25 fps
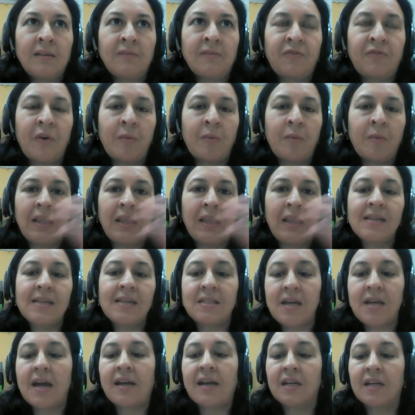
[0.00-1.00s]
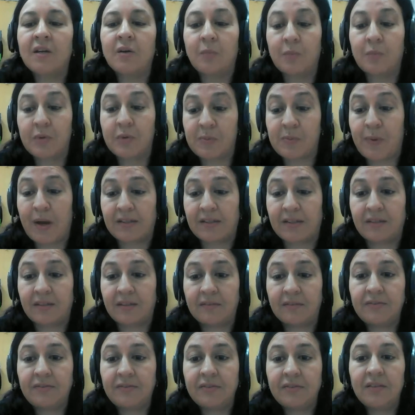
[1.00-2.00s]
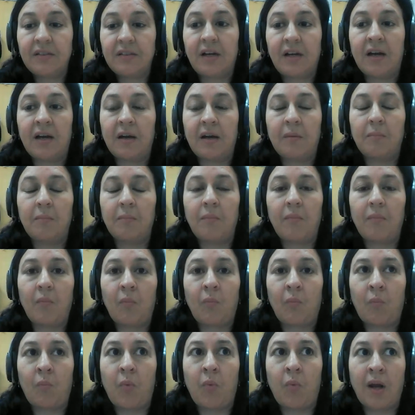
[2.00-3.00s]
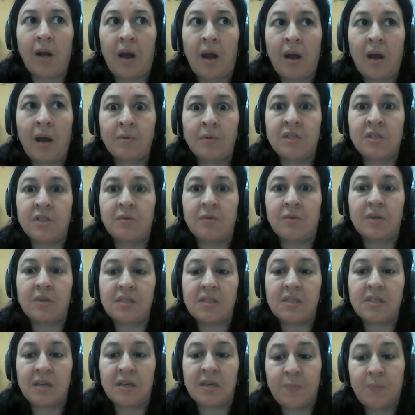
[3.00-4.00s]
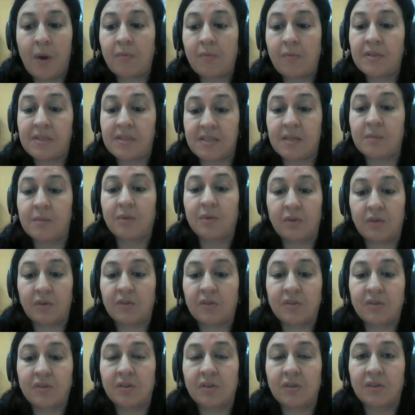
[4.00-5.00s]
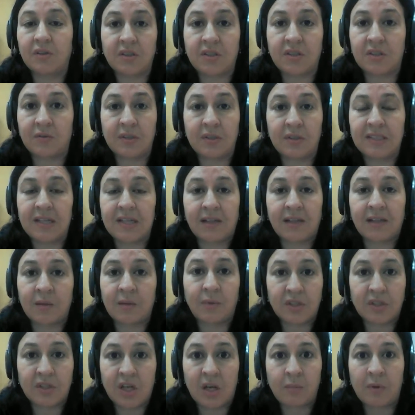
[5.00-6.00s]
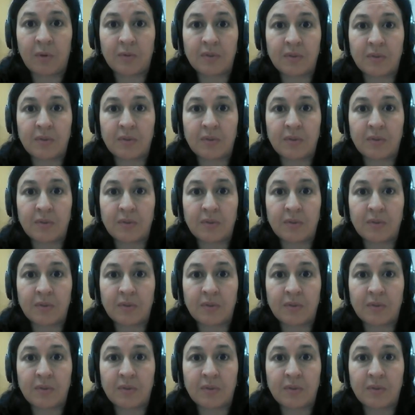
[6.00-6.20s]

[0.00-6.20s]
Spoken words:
from a less technical perspective, what I would do is probably similar to exactly what Jamie